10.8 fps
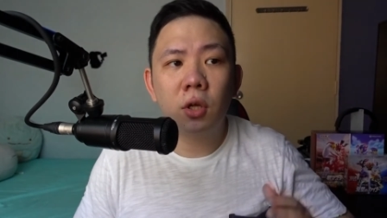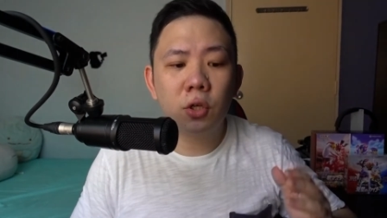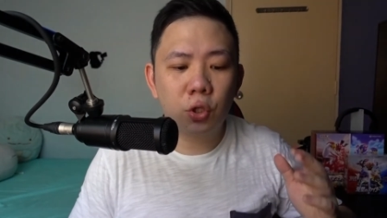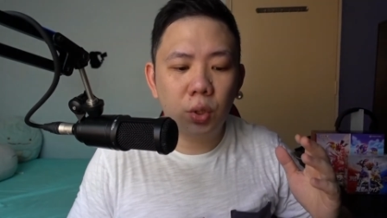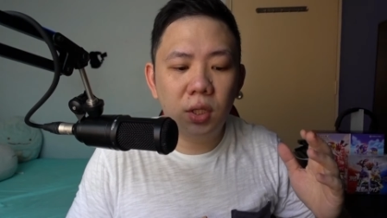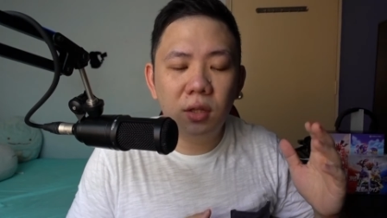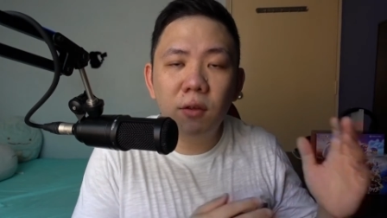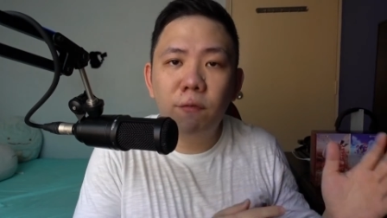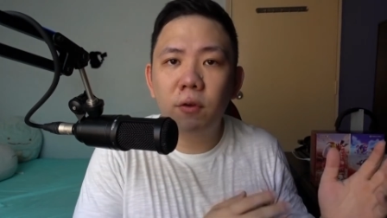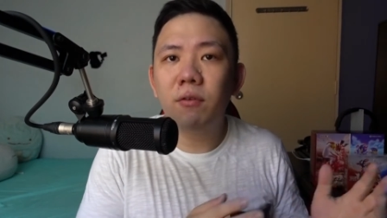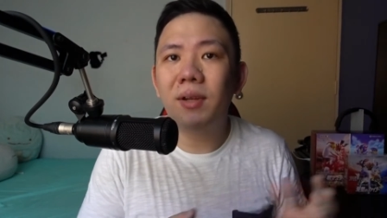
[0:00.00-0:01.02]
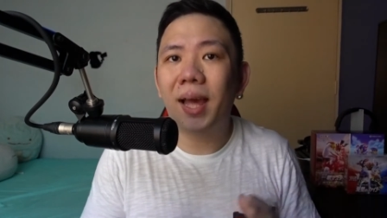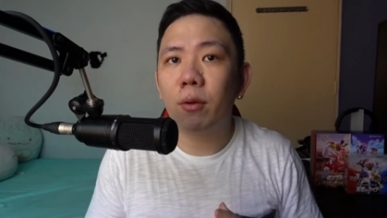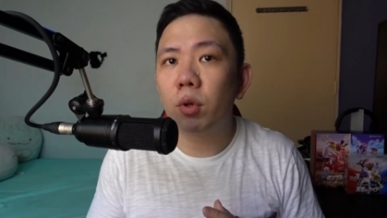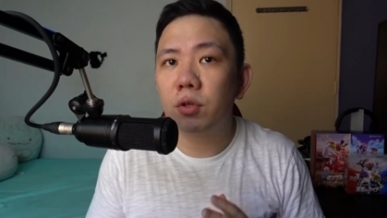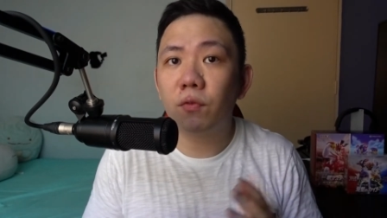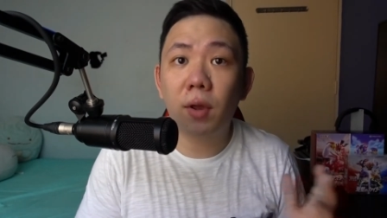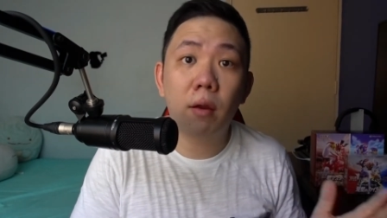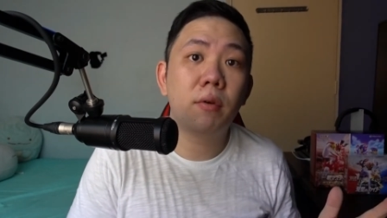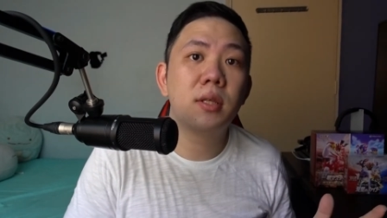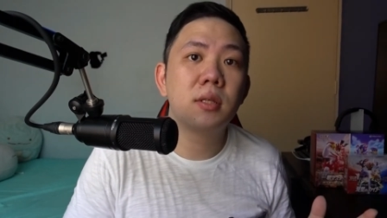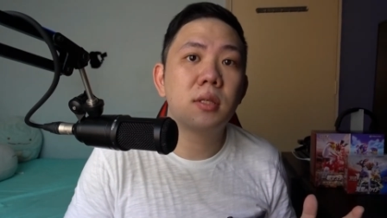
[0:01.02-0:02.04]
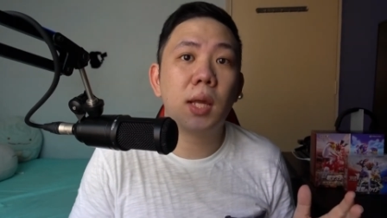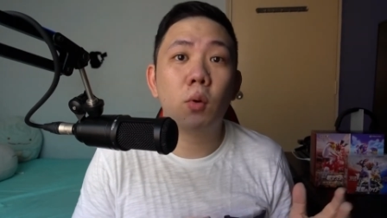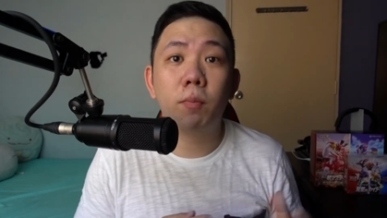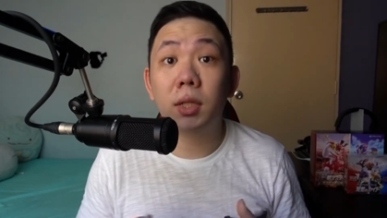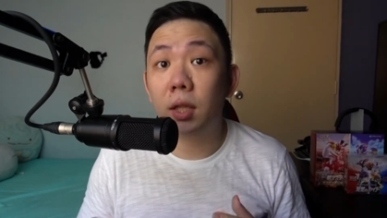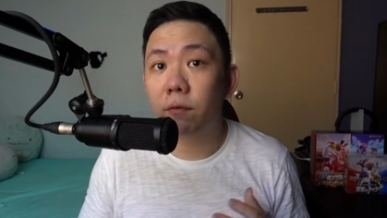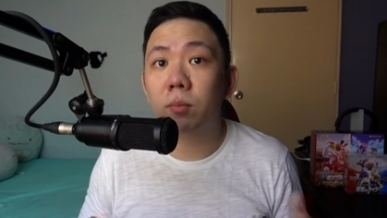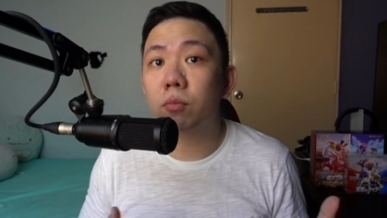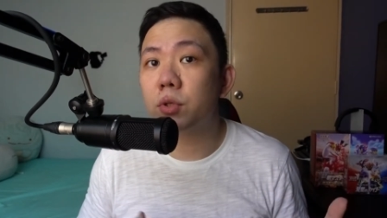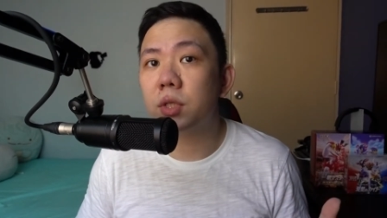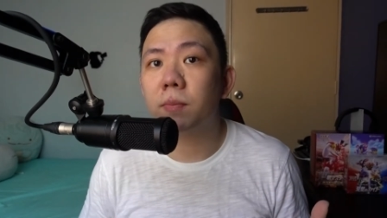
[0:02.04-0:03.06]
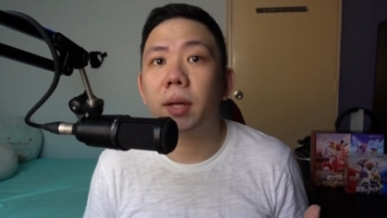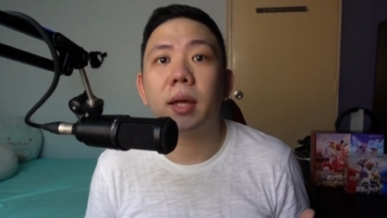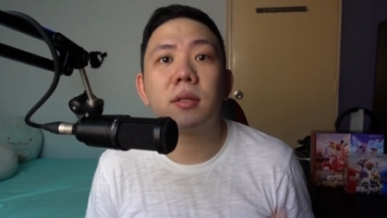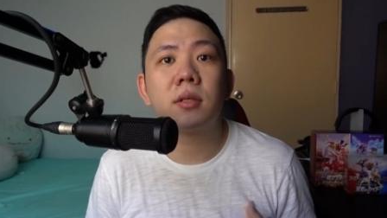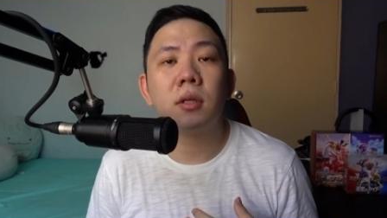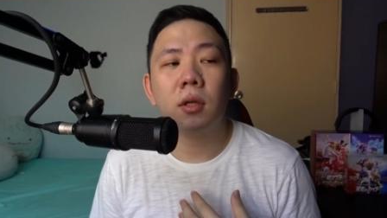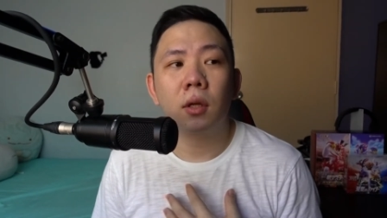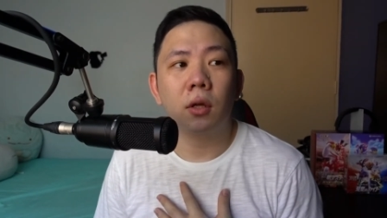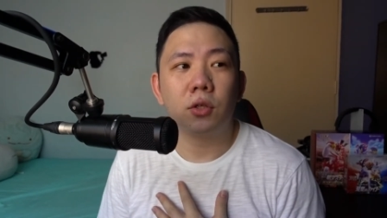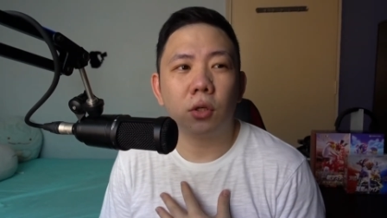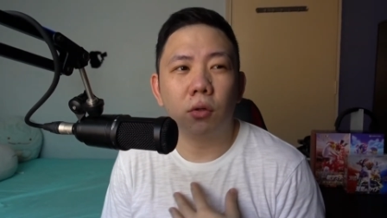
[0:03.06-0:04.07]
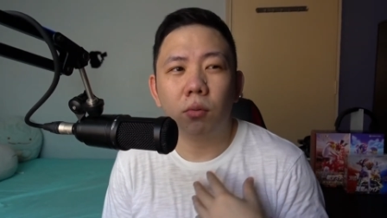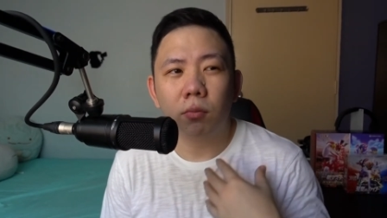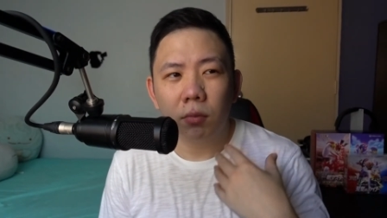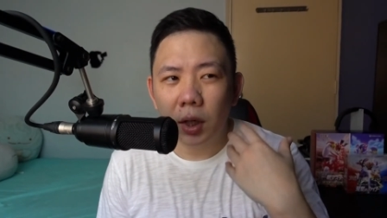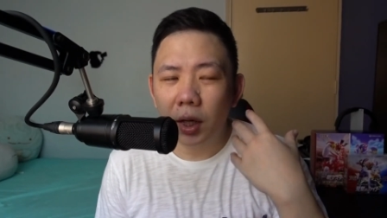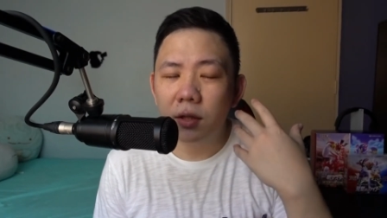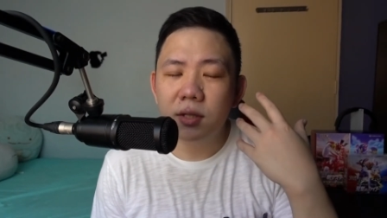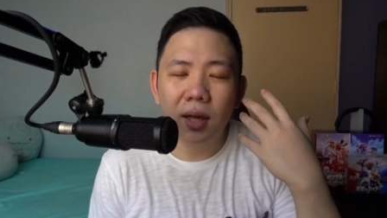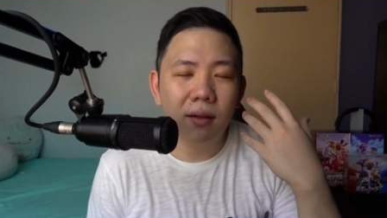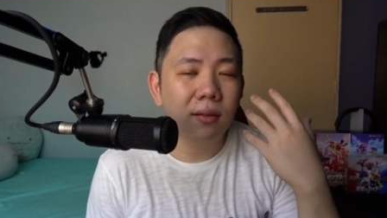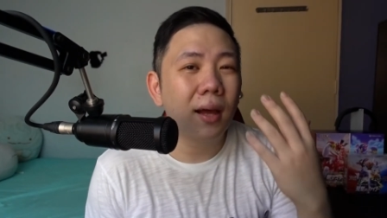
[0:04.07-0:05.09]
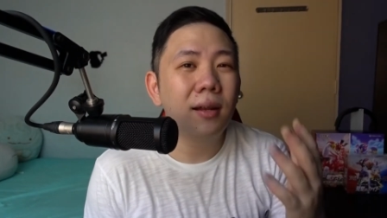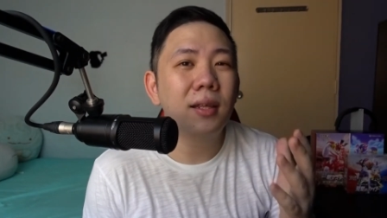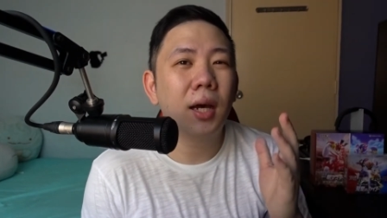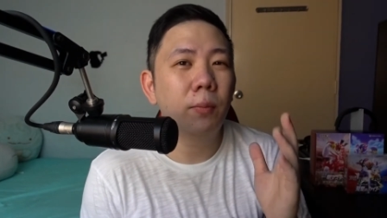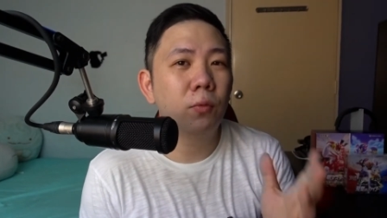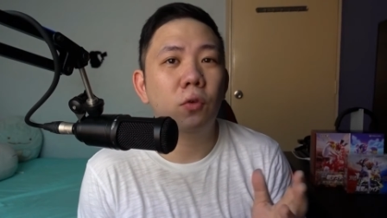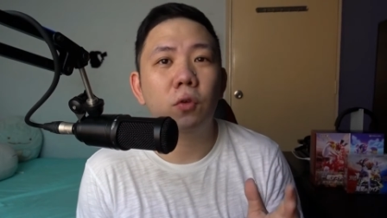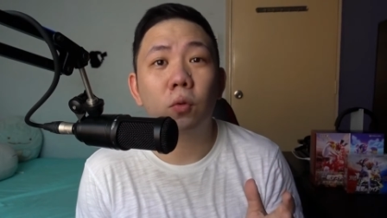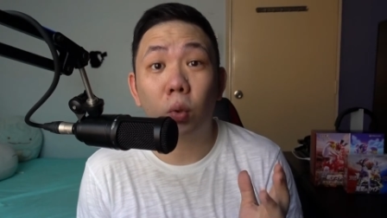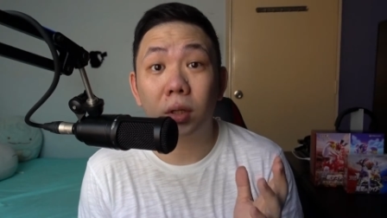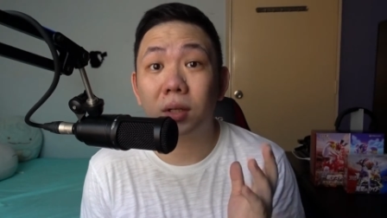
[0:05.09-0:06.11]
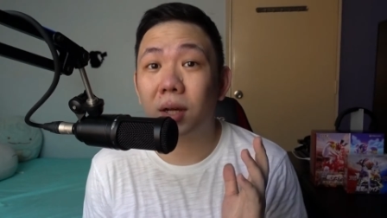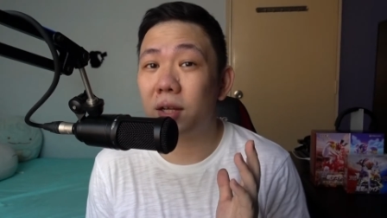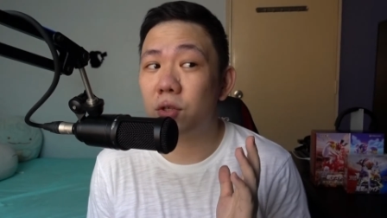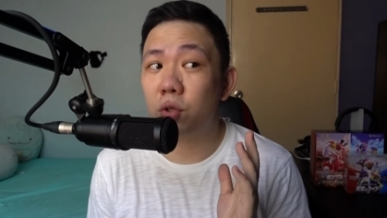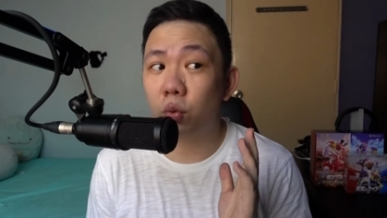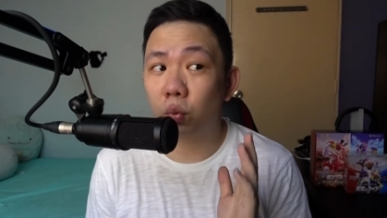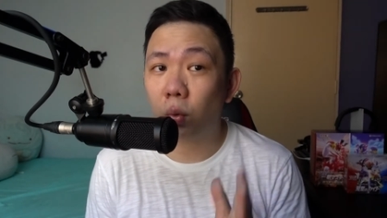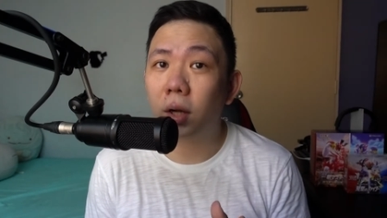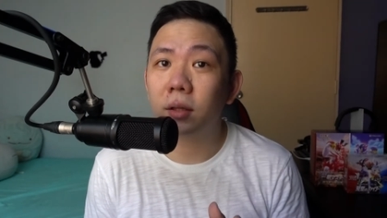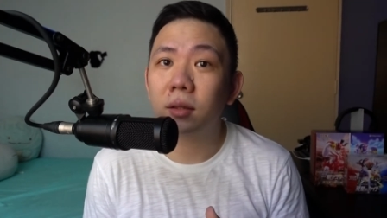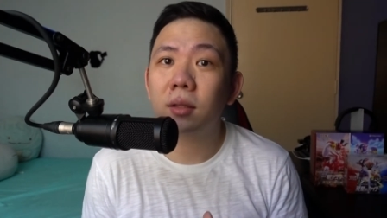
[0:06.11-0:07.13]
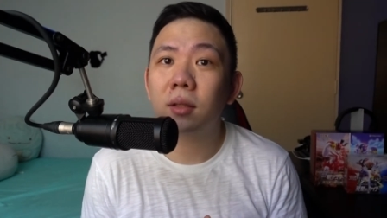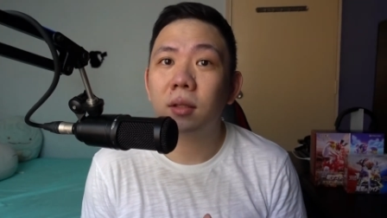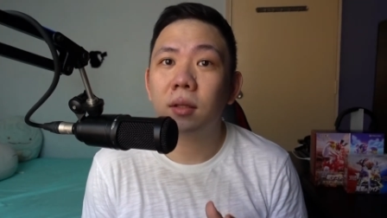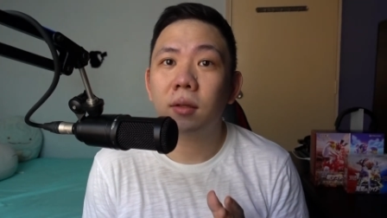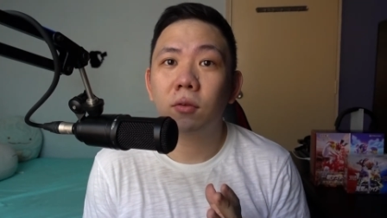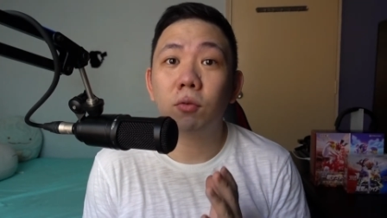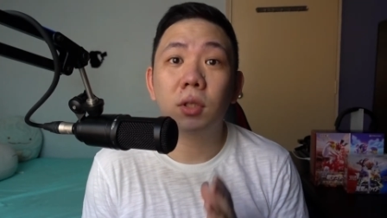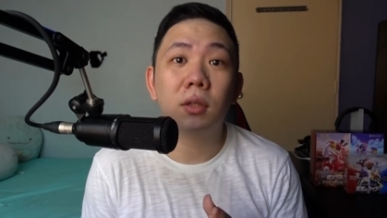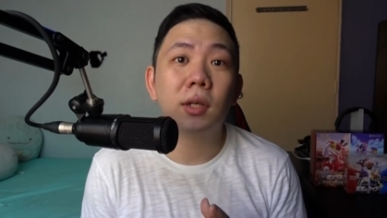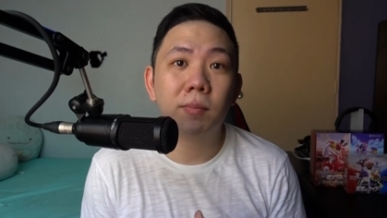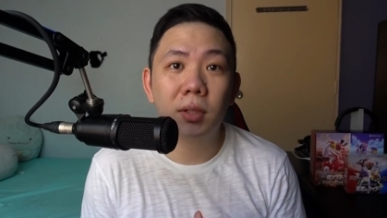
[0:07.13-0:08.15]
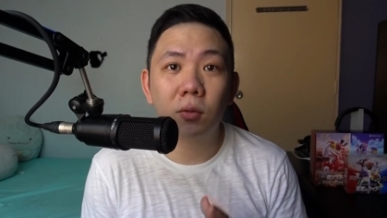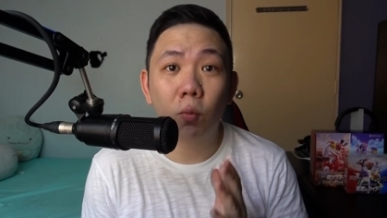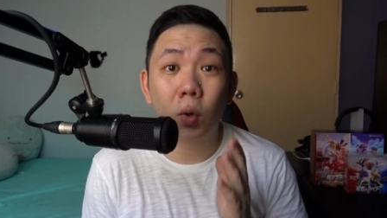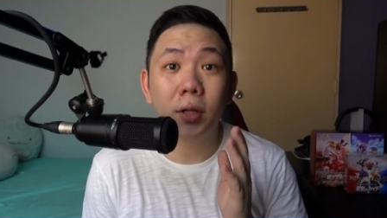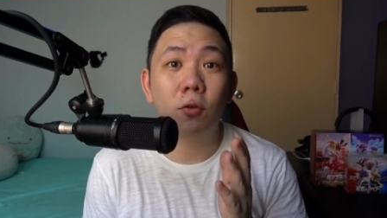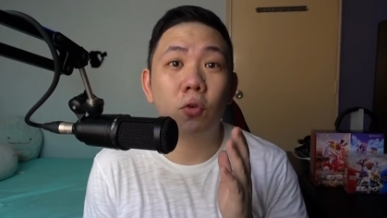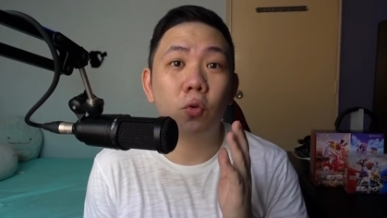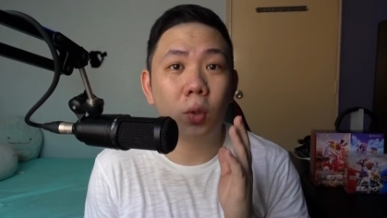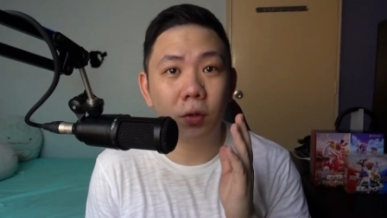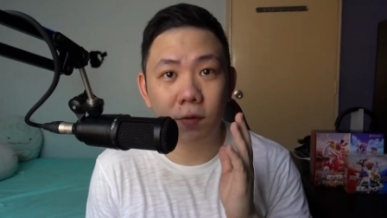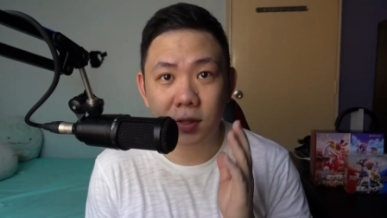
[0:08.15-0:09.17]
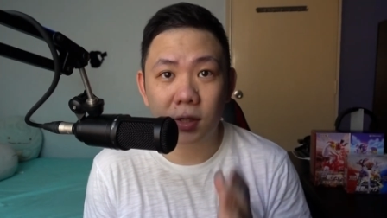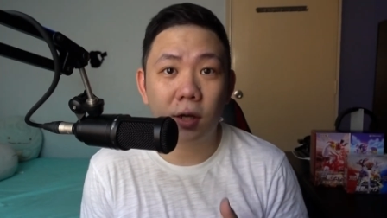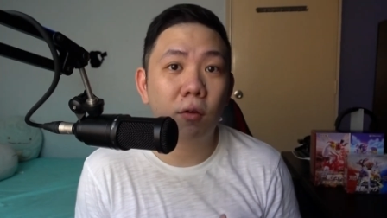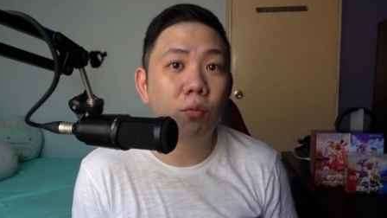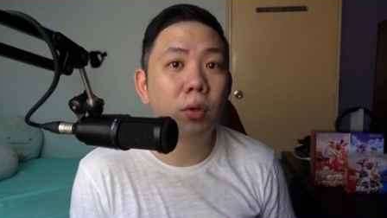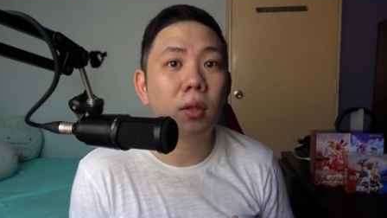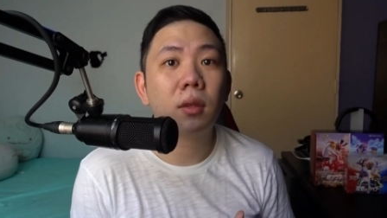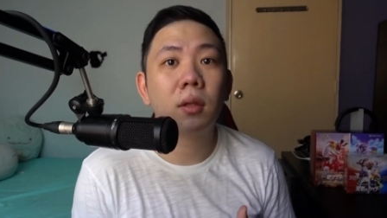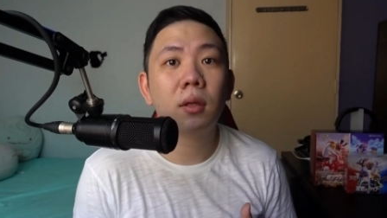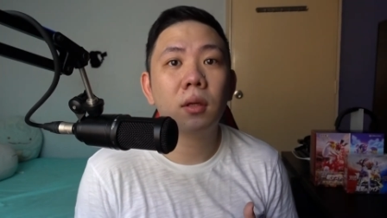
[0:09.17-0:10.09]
So in different language variants, there will be different booster packs. So it's entirely up to you what cards you want to determine what do you want to start off with.